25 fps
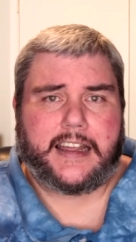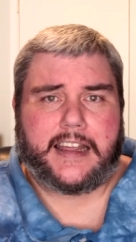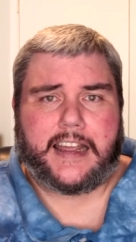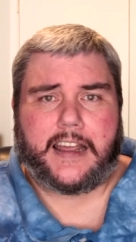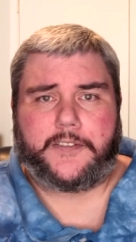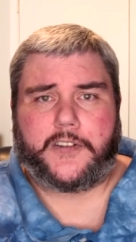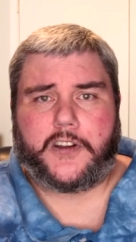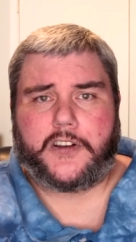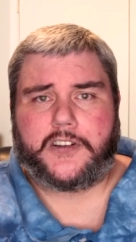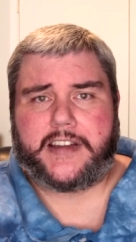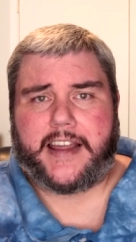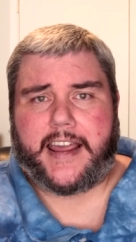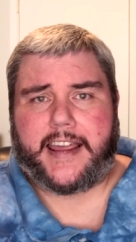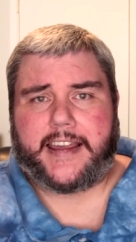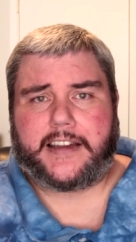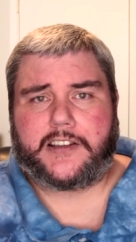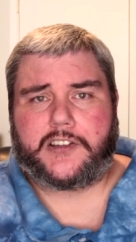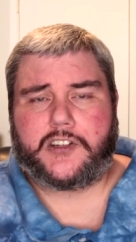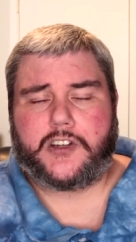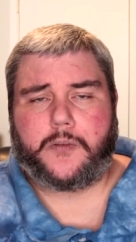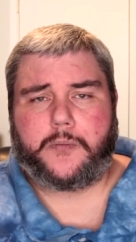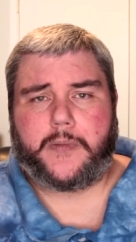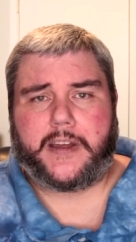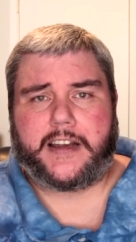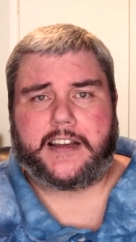If you take
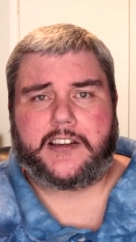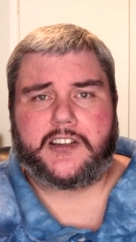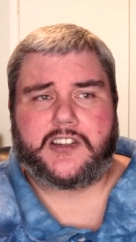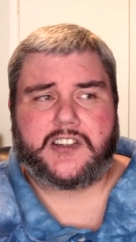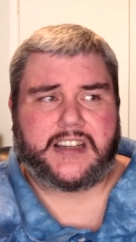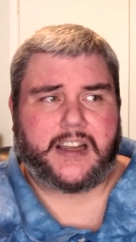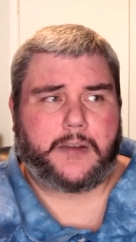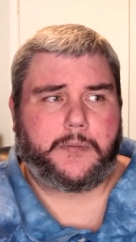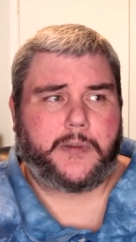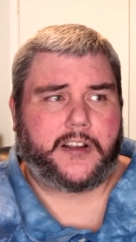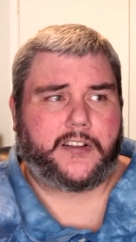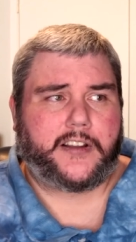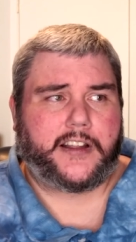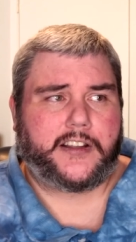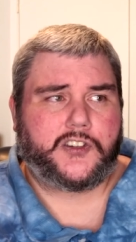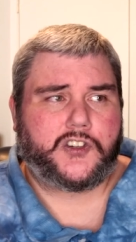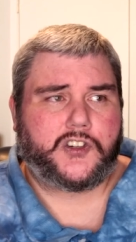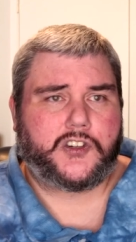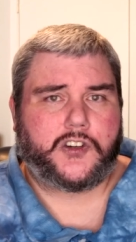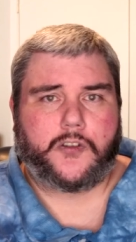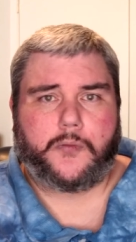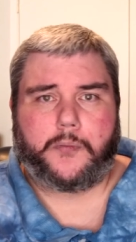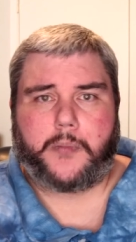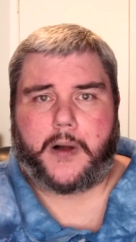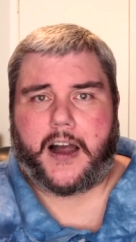too many
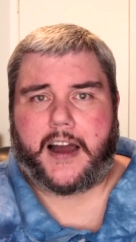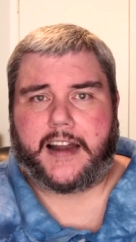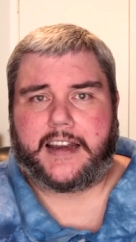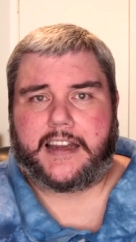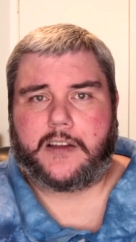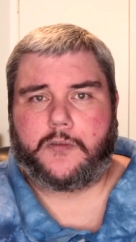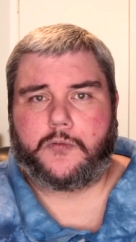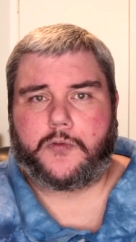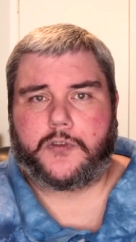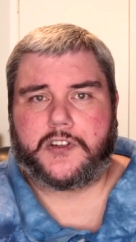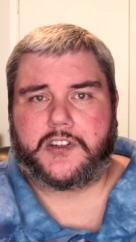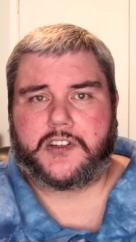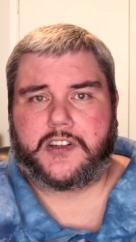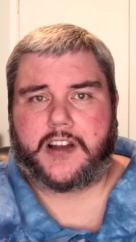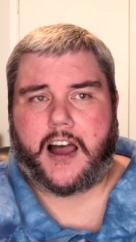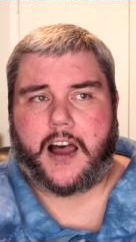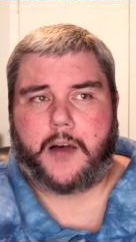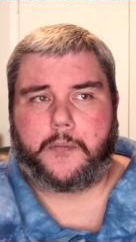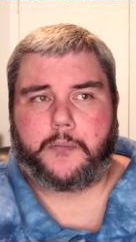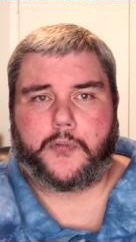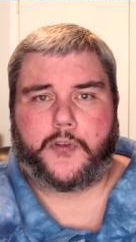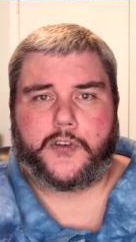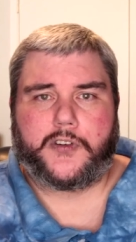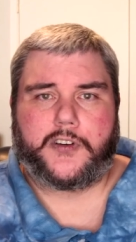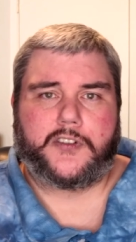stimulants, your body will
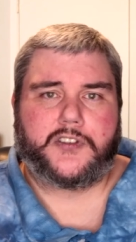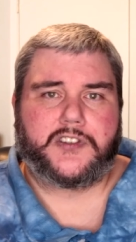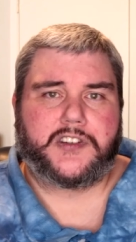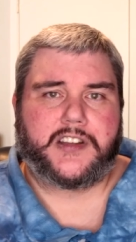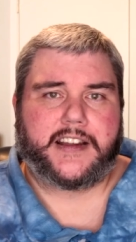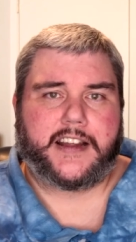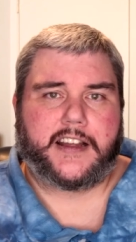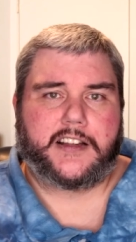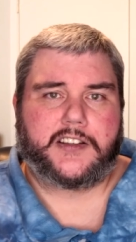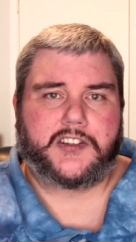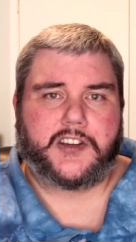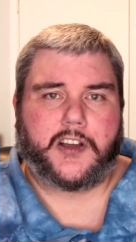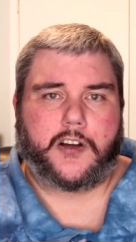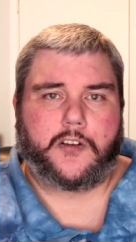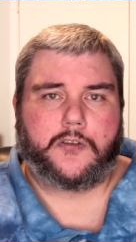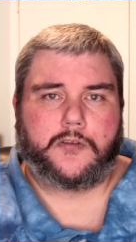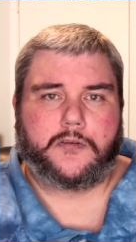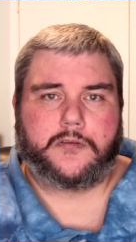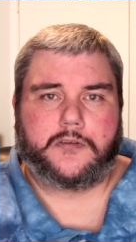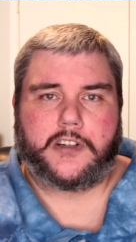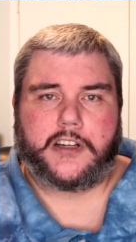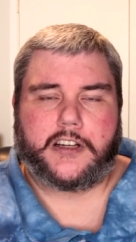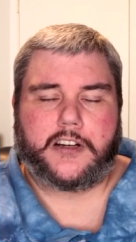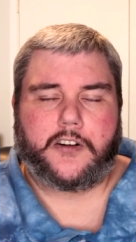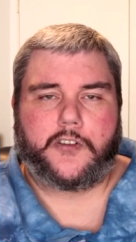stop producing its
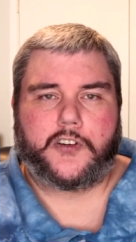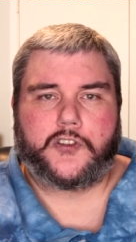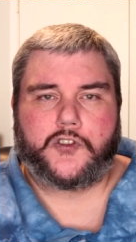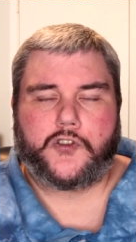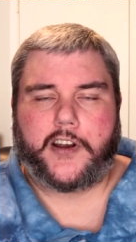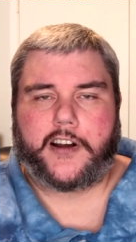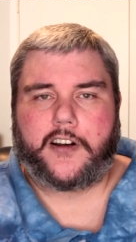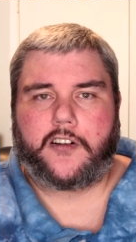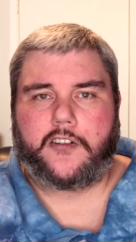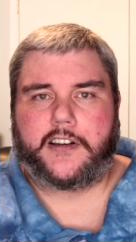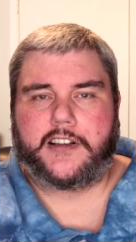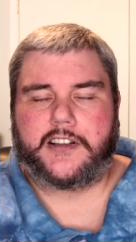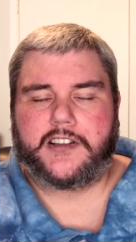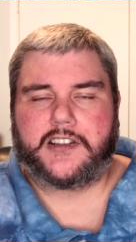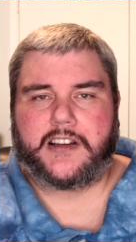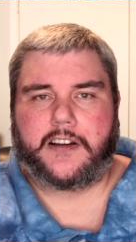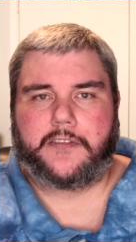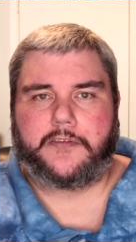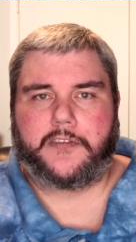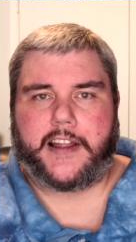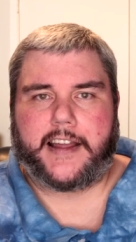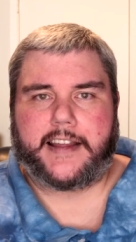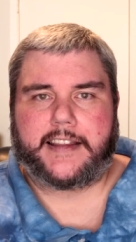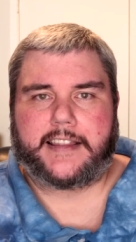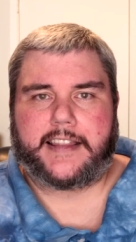own, you know, adrenaline,
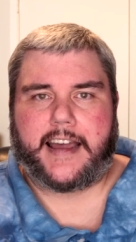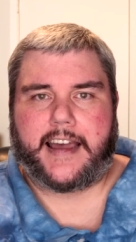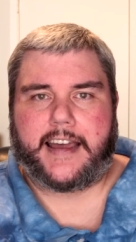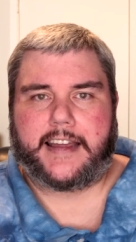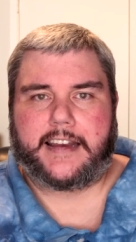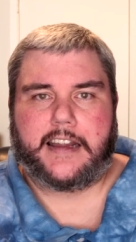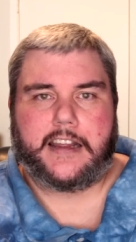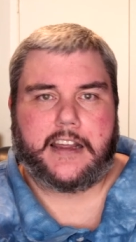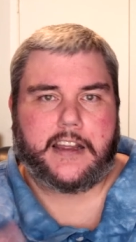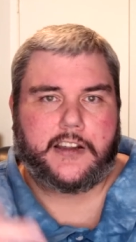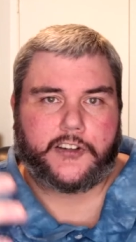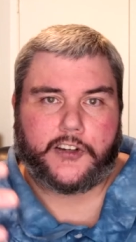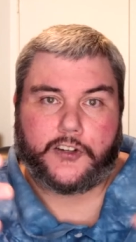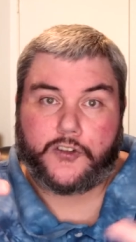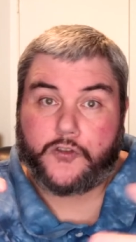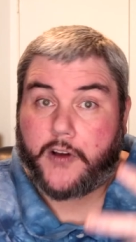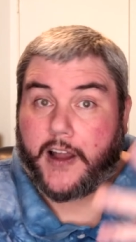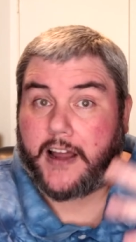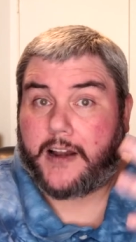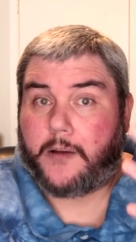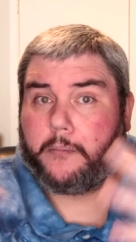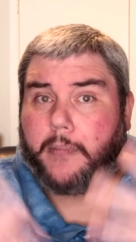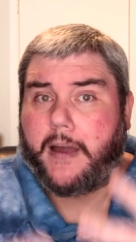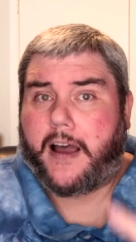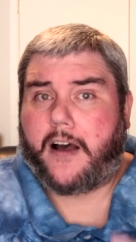stuff like that to
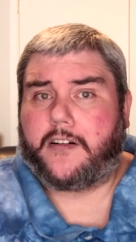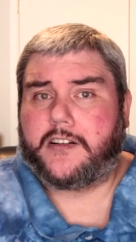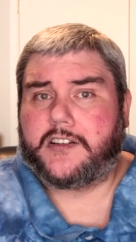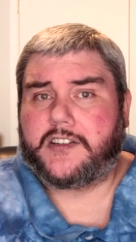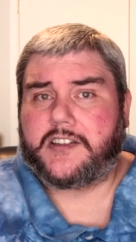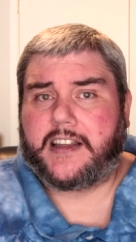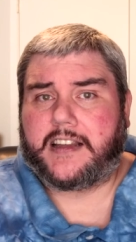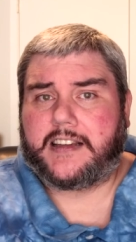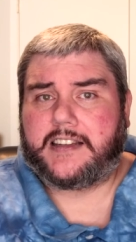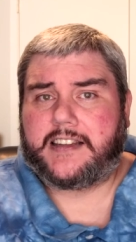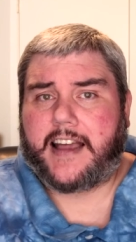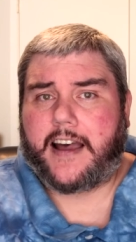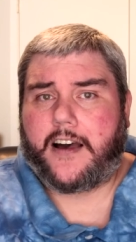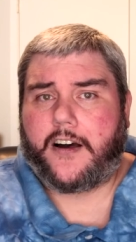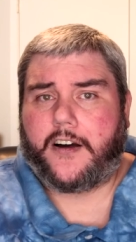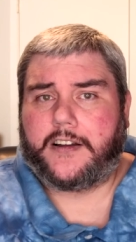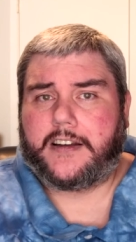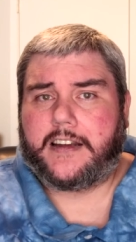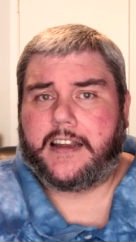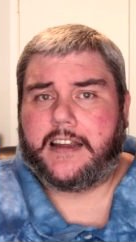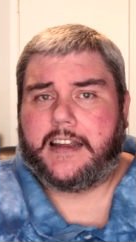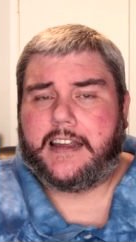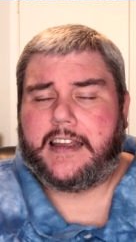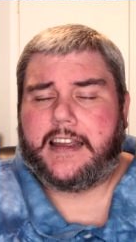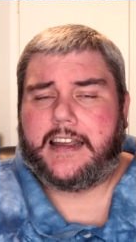try to balance things out.